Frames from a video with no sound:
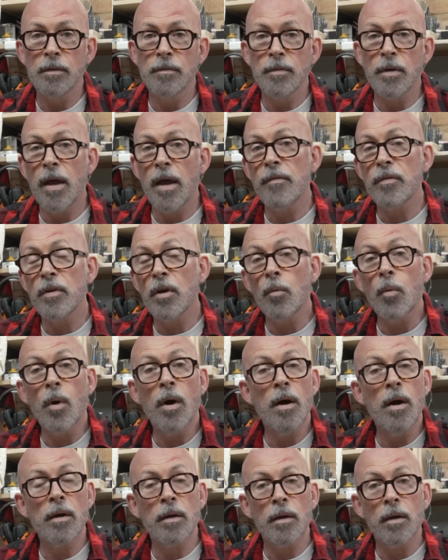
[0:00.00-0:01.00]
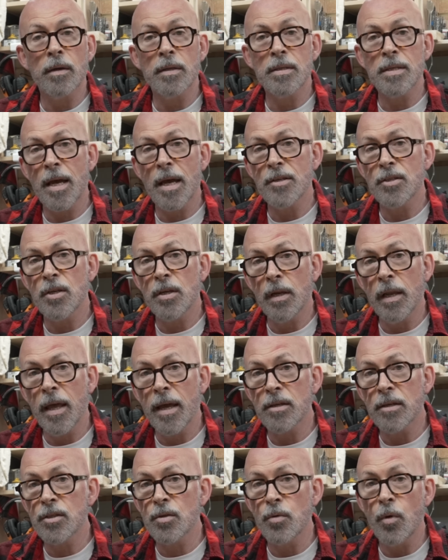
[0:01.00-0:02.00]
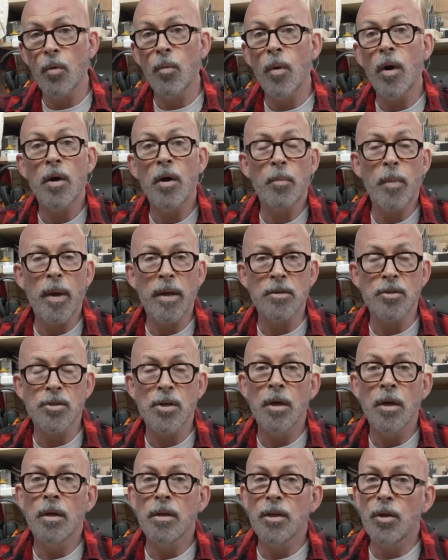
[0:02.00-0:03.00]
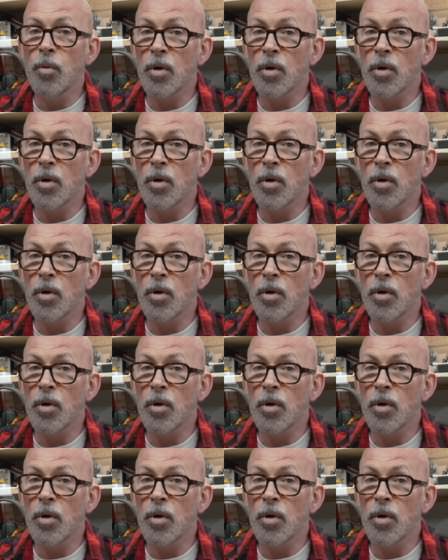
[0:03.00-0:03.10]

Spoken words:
For heavier work, like attaching legs to a workbench, you